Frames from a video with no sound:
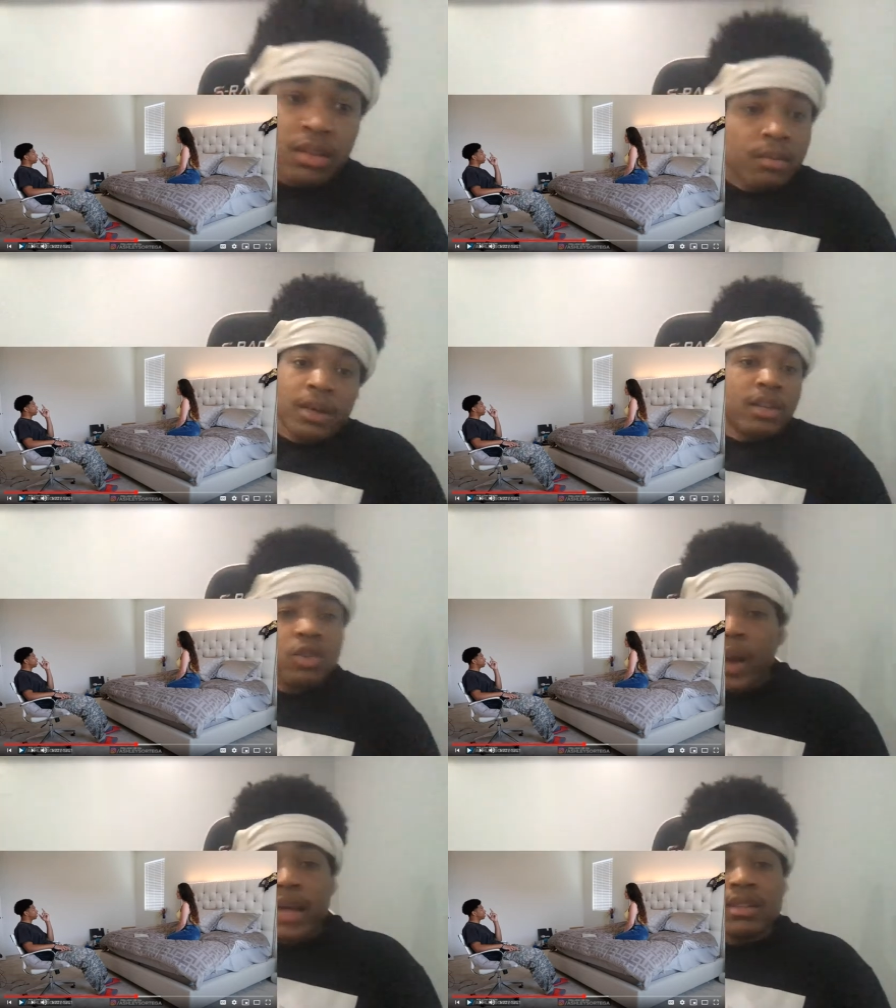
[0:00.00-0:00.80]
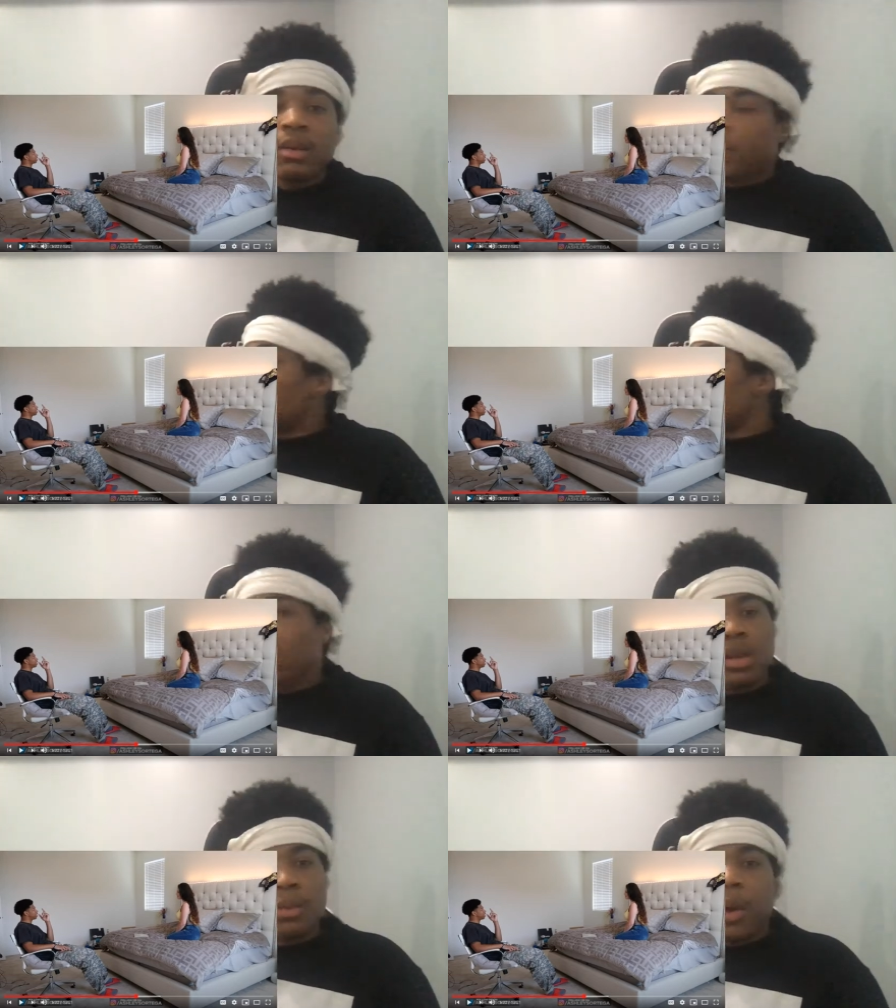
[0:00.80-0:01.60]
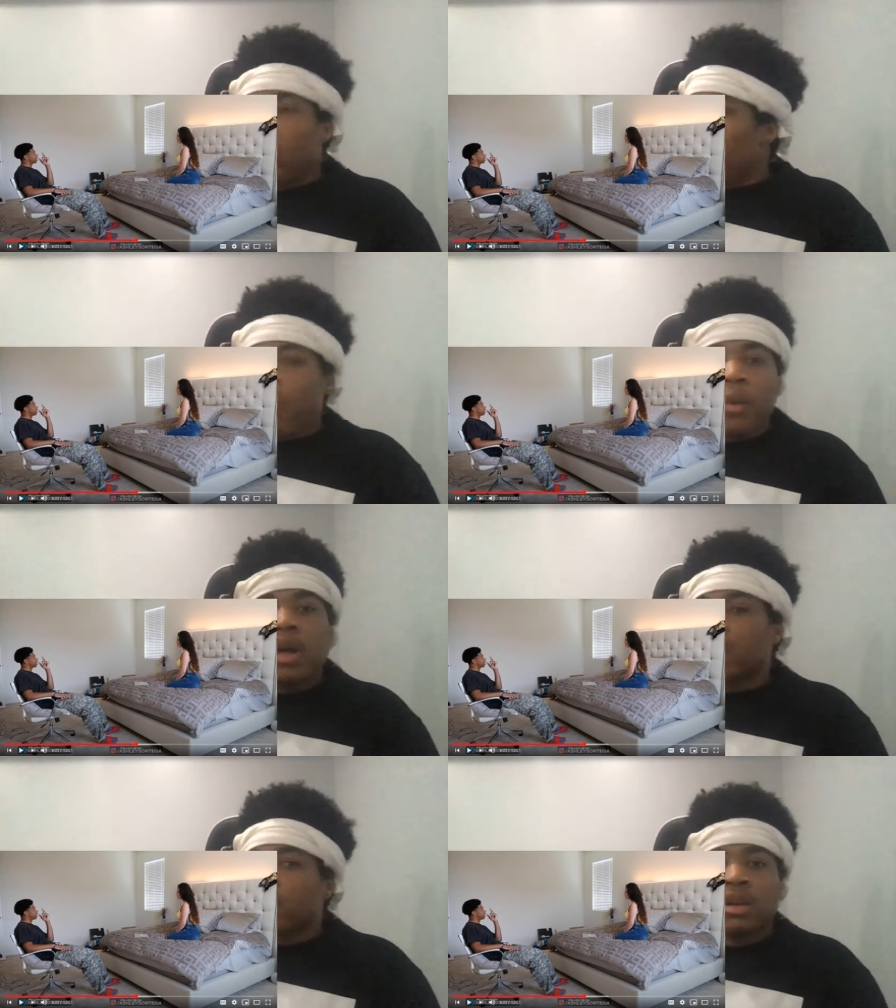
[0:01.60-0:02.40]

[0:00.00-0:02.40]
because you asked, bro, you, why, why, why?